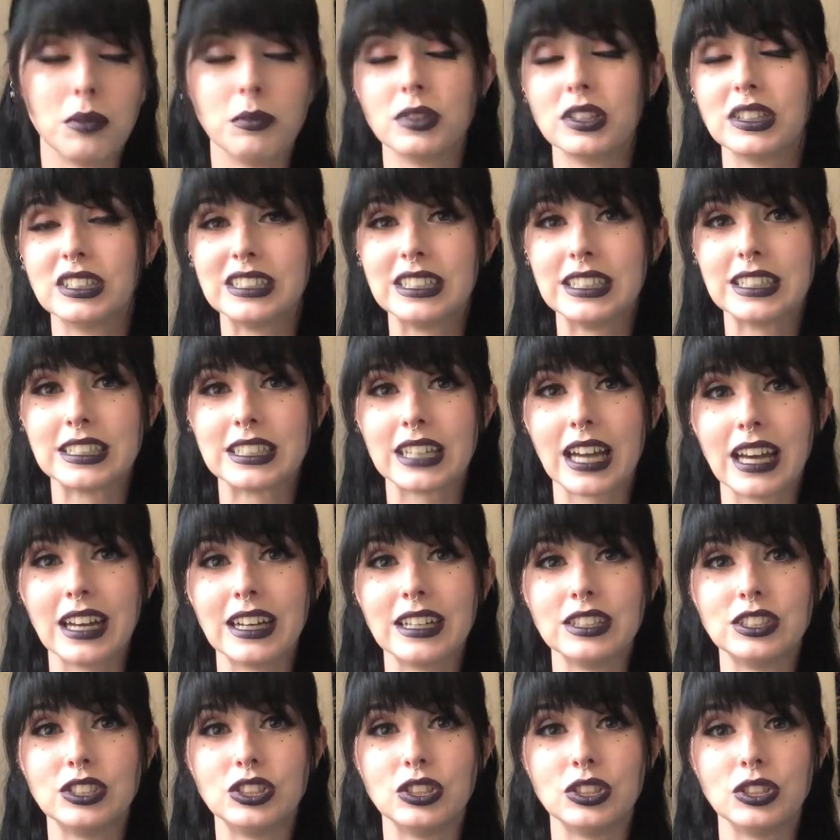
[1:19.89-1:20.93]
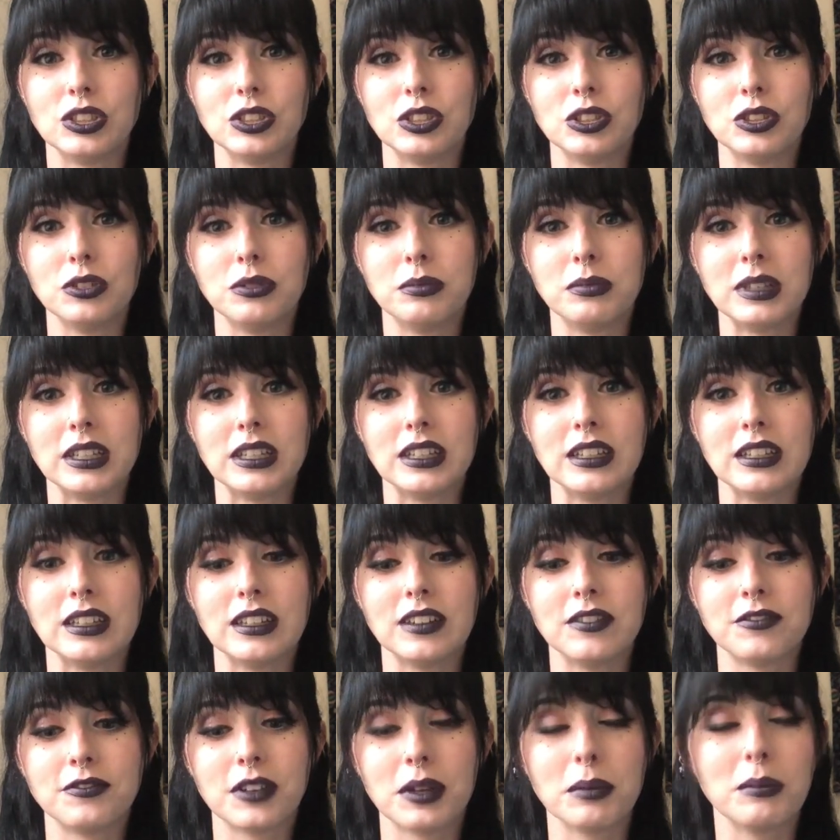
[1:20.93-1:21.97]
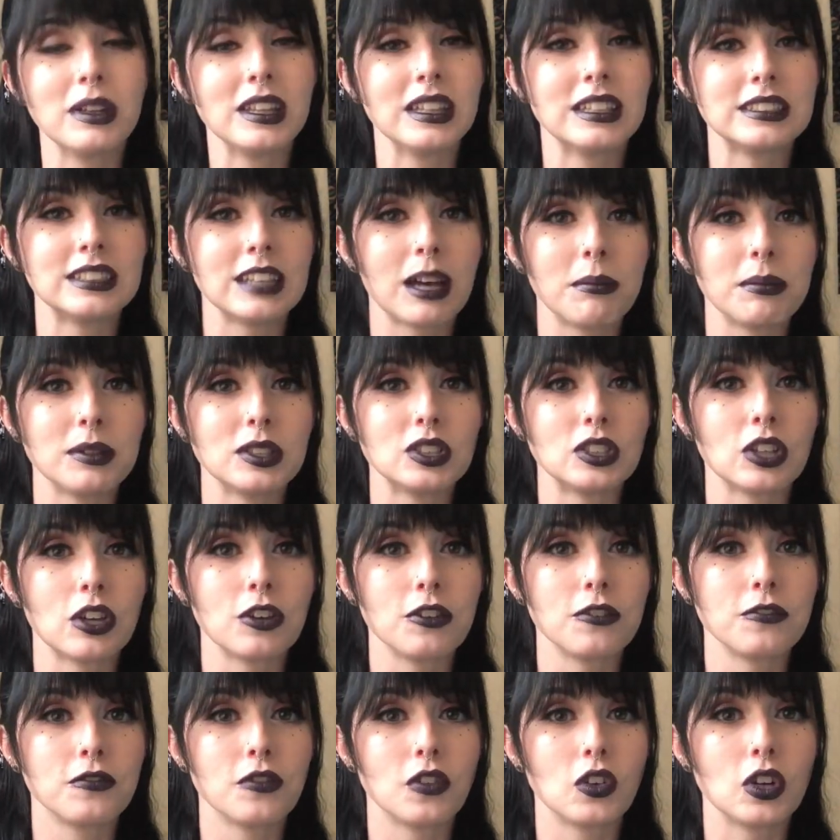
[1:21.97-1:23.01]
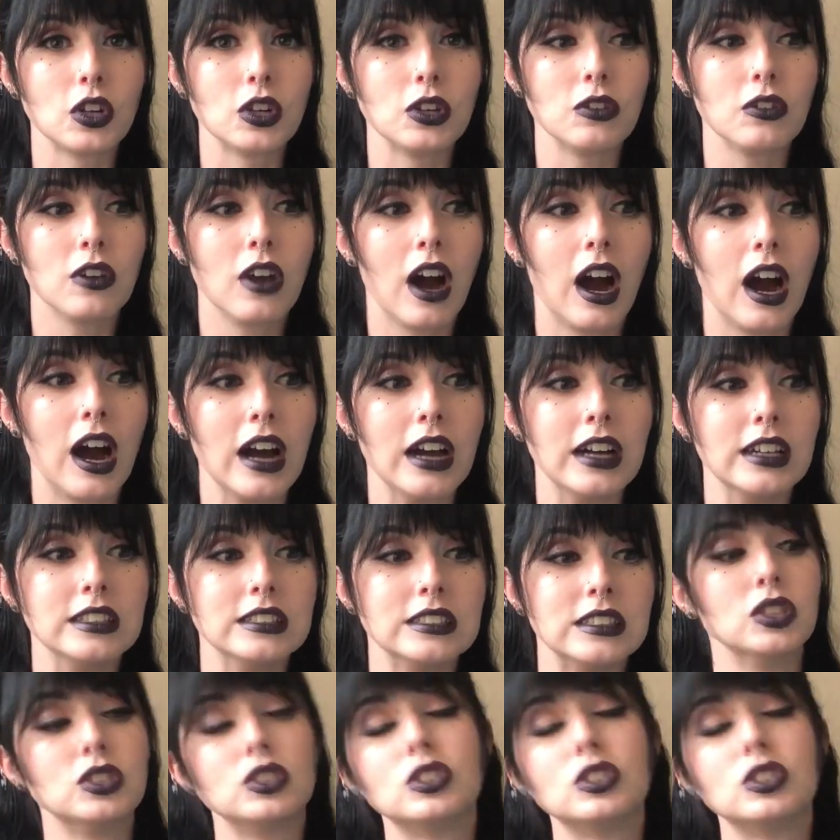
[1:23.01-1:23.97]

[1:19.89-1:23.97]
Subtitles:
I'm really excited to be filming this episode for you guys,